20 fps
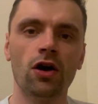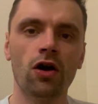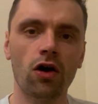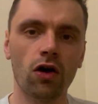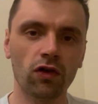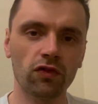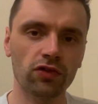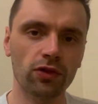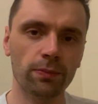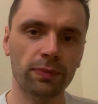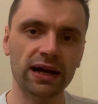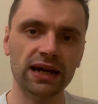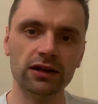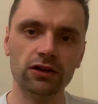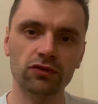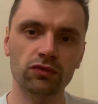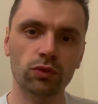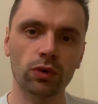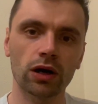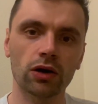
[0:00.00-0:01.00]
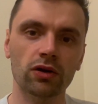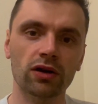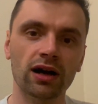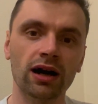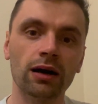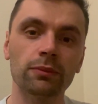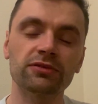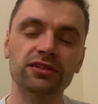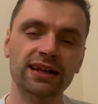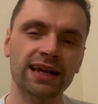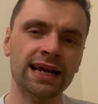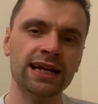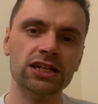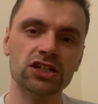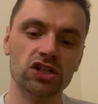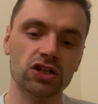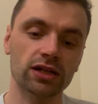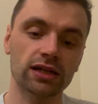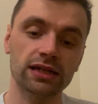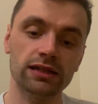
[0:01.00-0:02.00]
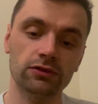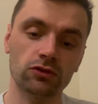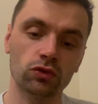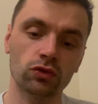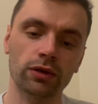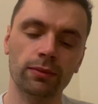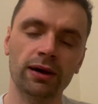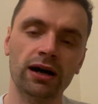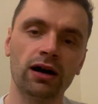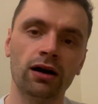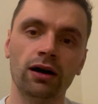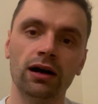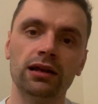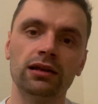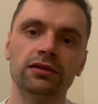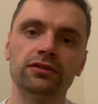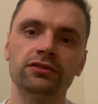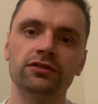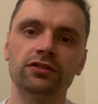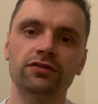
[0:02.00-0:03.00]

off the back of World Cups. And actually, talking about Ireland,